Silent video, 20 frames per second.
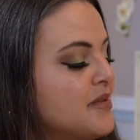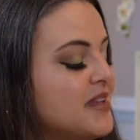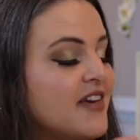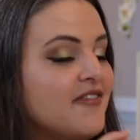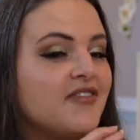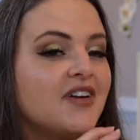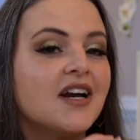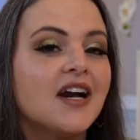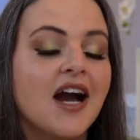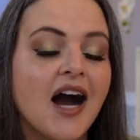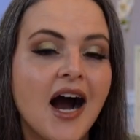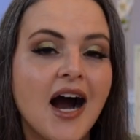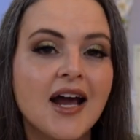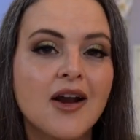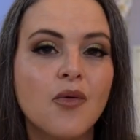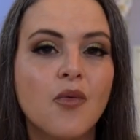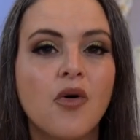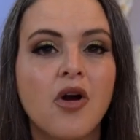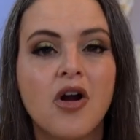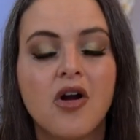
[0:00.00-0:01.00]
but they've
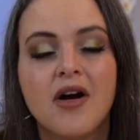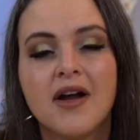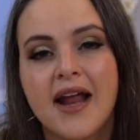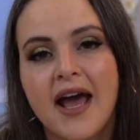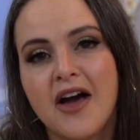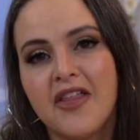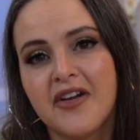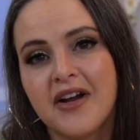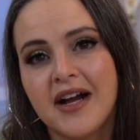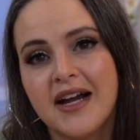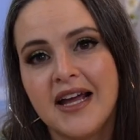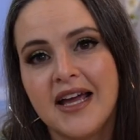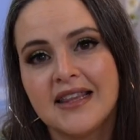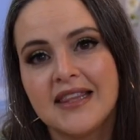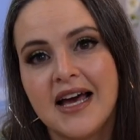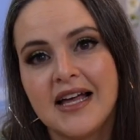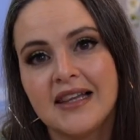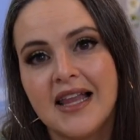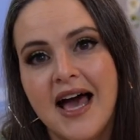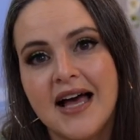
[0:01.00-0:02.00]
gotta work on how they're gonna get
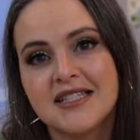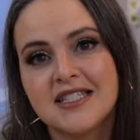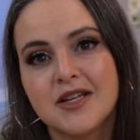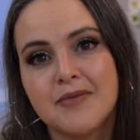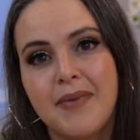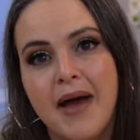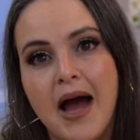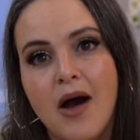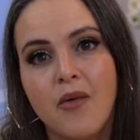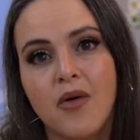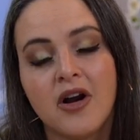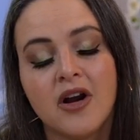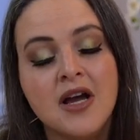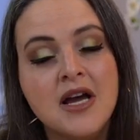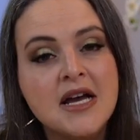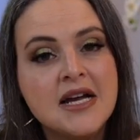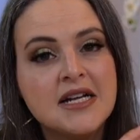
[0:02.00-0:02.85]
that lasting power